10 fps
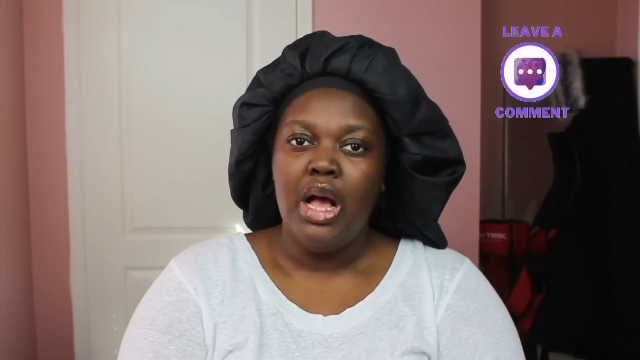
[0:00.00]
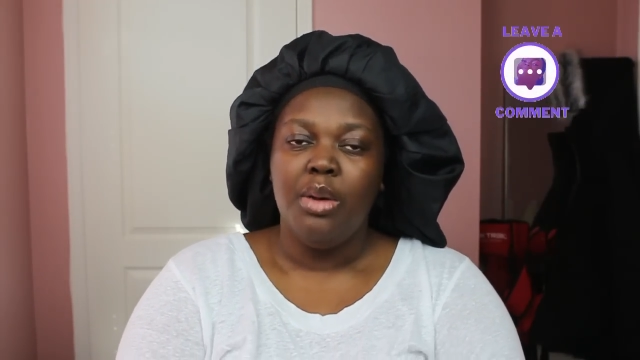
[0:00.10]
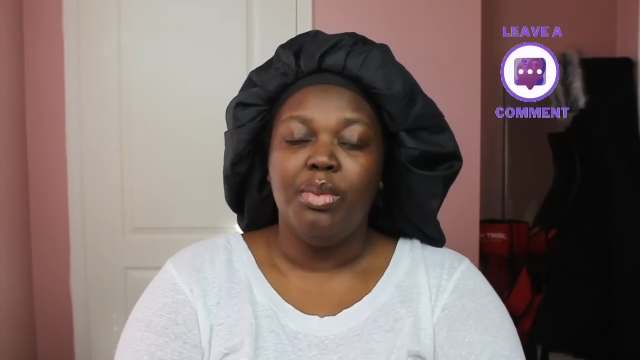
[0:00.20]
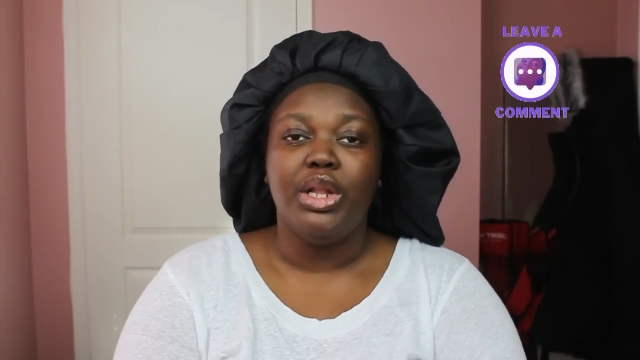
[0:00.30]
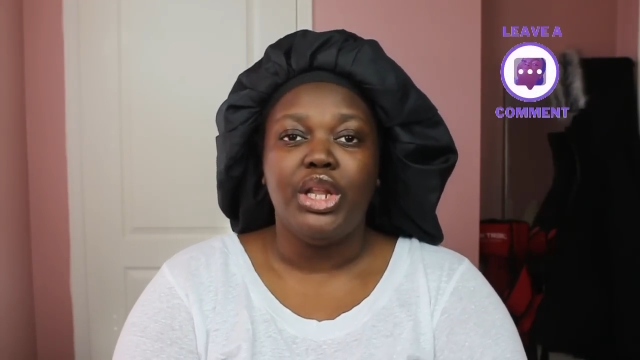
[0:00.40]

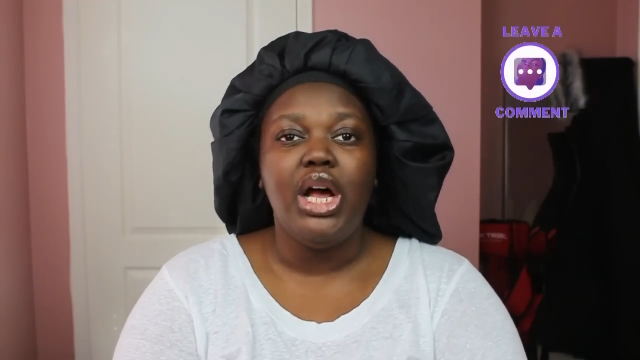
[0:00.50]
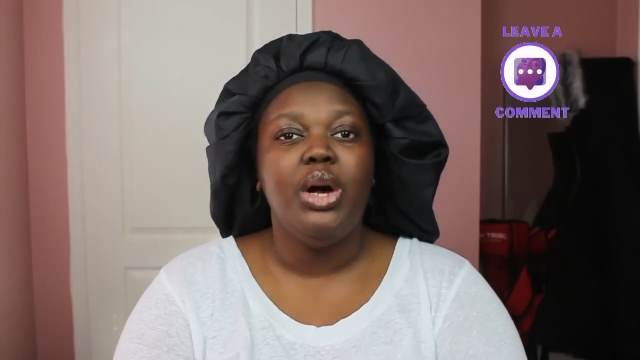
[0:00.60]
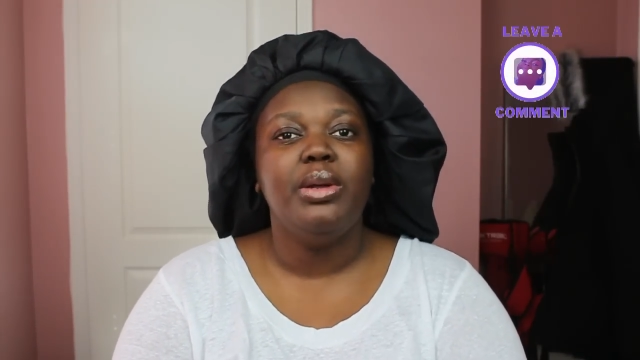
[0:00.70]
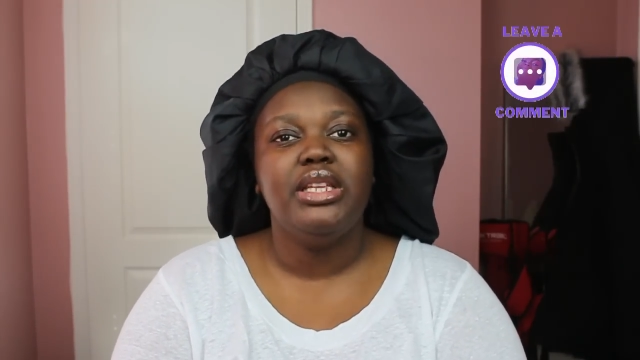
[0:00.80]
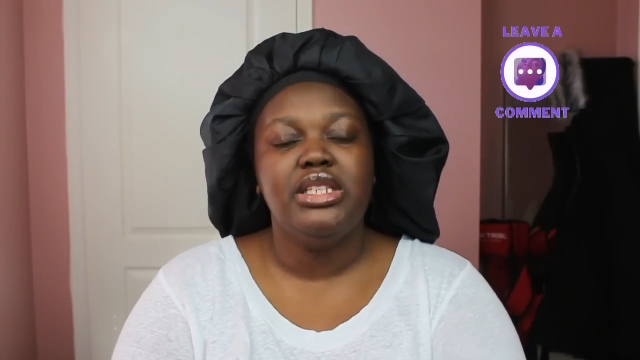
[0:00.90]

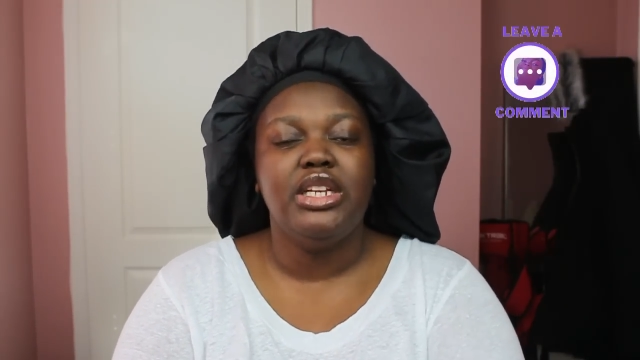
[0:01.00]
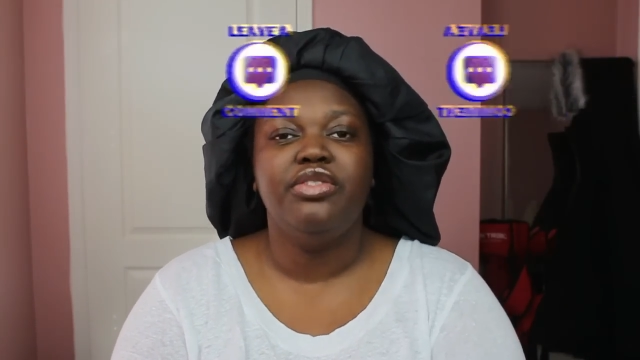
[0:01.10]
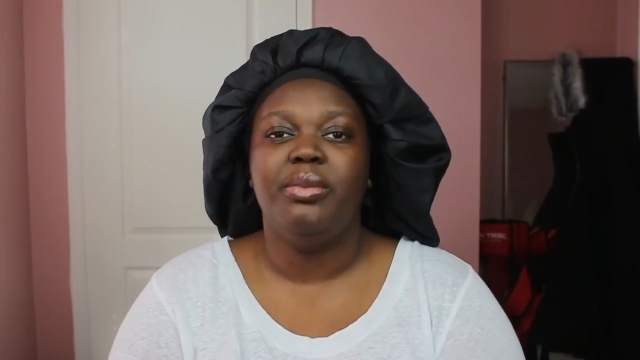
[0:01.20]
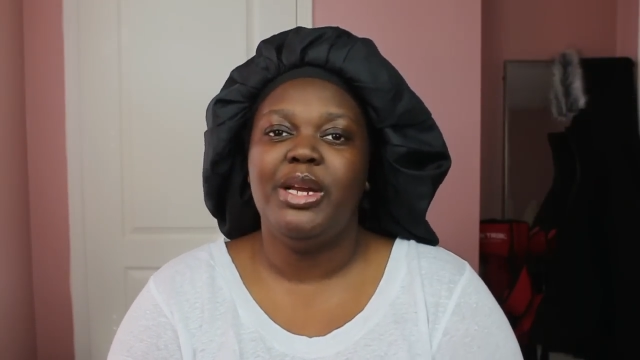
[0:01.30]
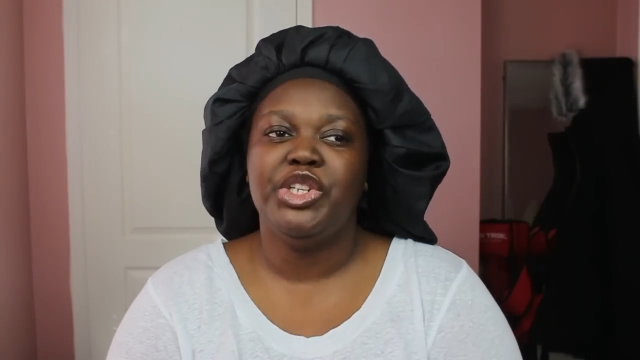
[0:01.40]
below. This
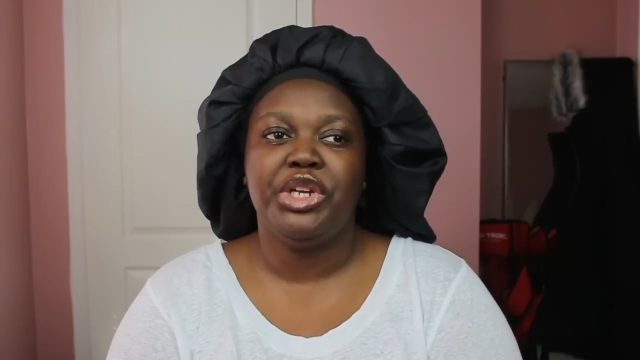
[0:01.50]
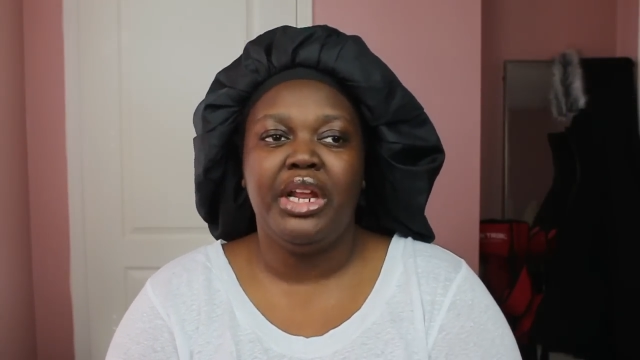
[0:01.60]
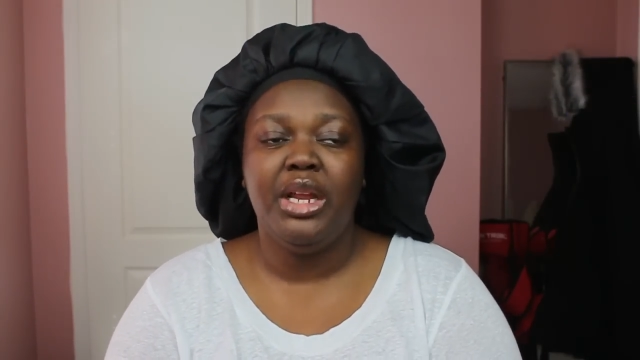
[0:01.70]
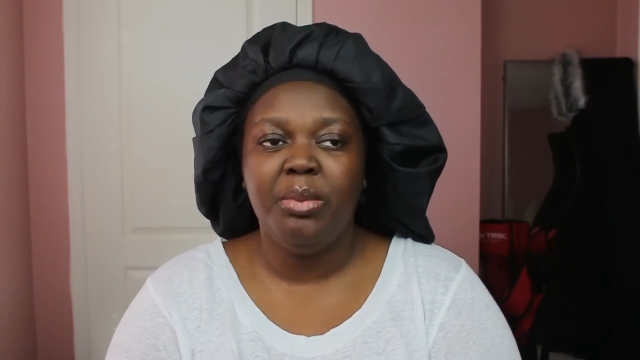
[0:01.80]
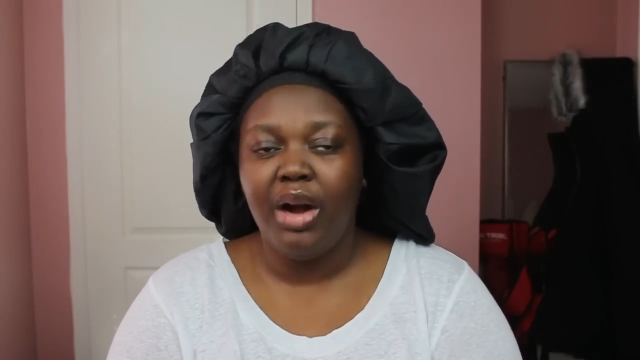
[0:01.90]
information
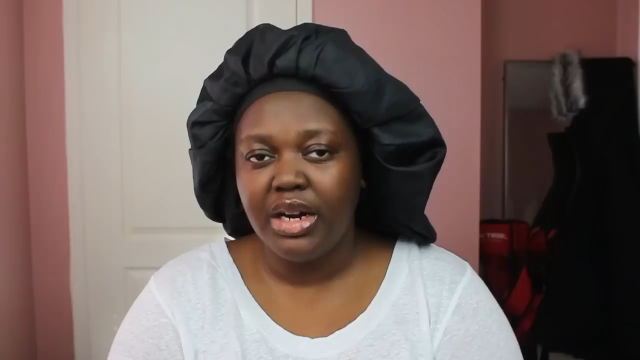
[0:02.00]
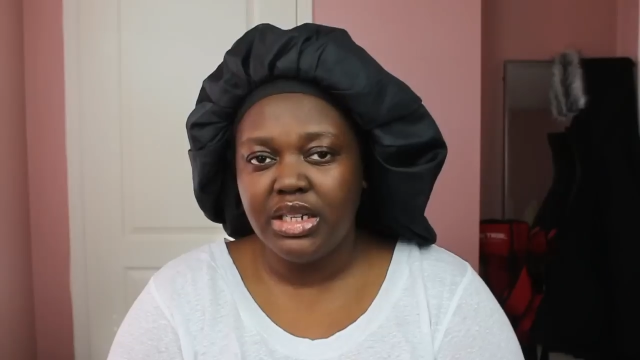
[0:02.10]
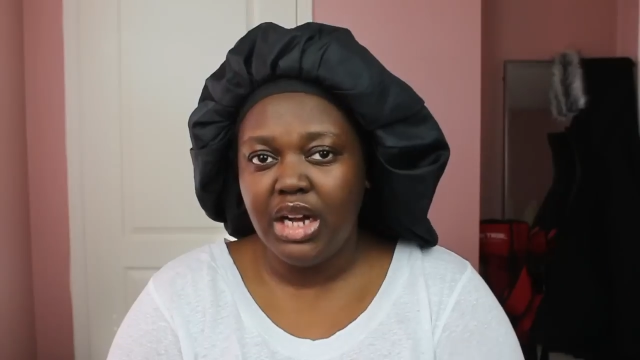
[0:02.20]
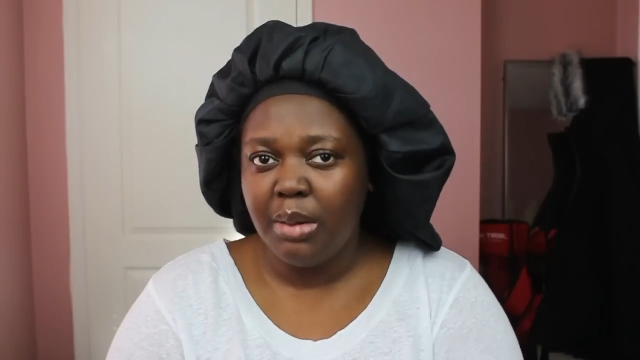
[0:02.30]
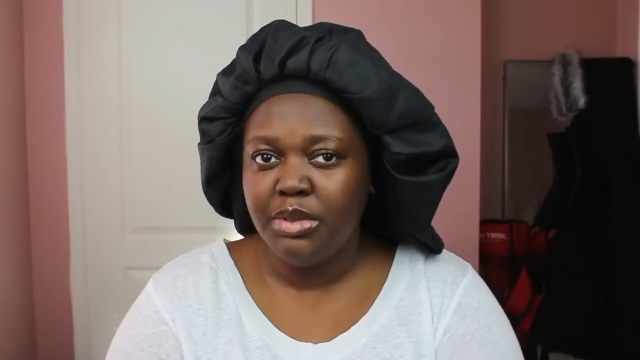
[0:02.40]
in part
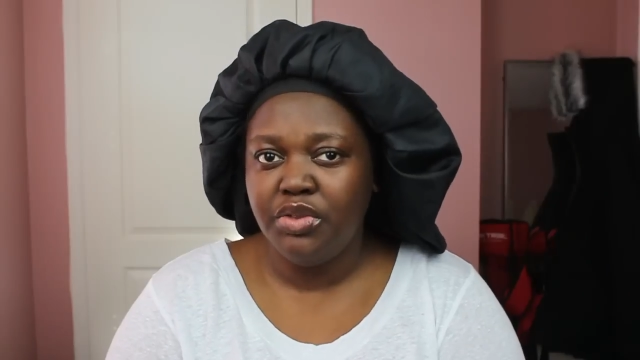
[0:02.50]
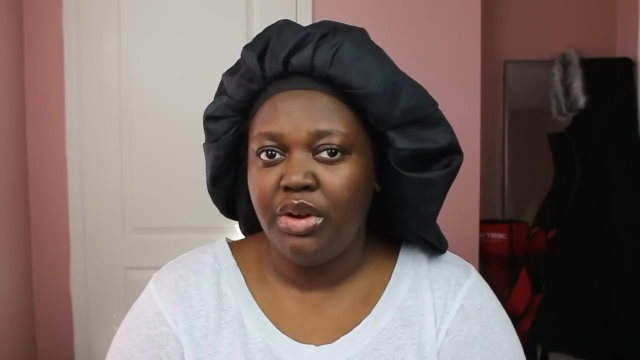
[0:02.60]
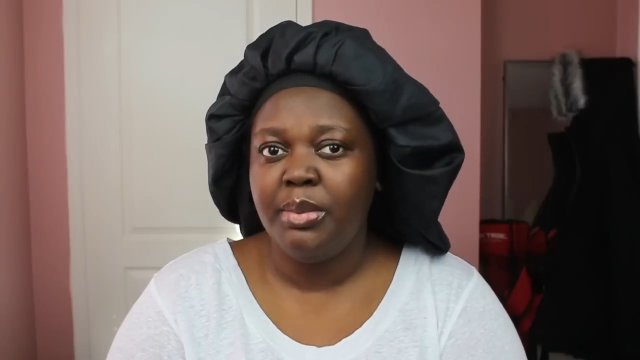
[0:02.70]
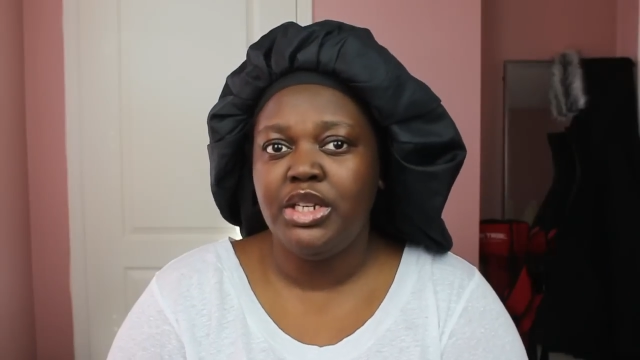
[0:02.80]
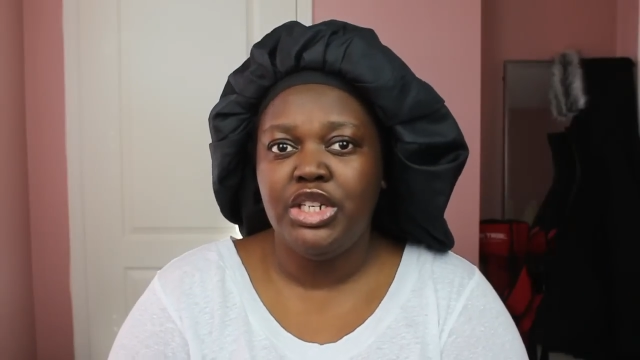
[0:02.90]
comes
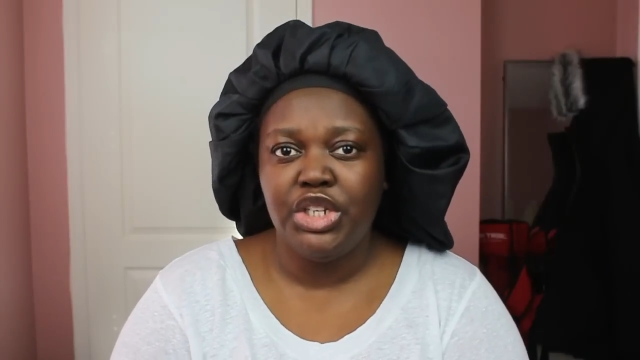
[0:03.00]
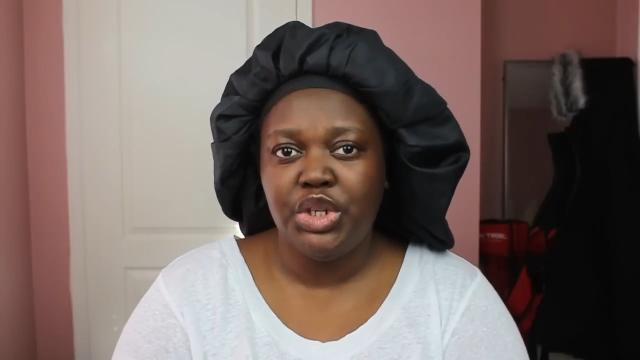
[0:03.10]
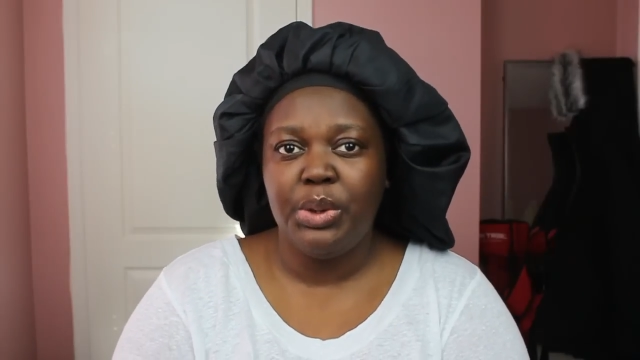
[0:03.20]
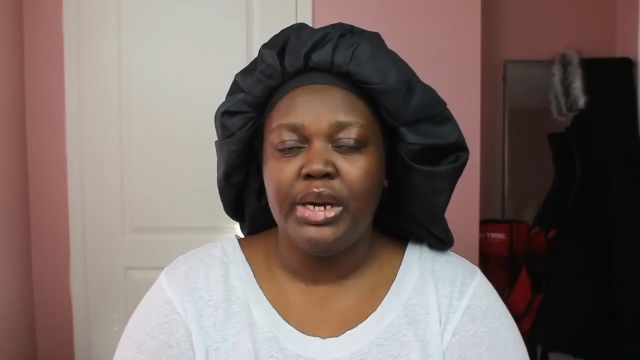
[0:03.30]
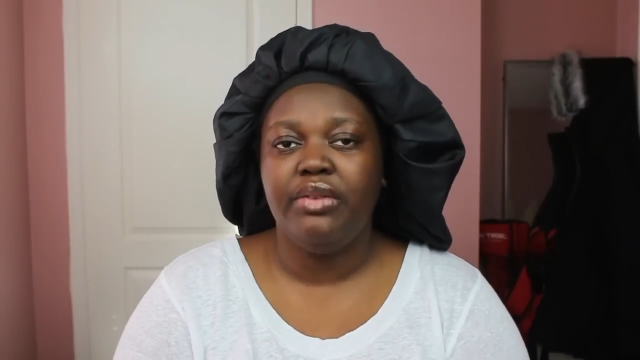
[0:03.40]
from Discord.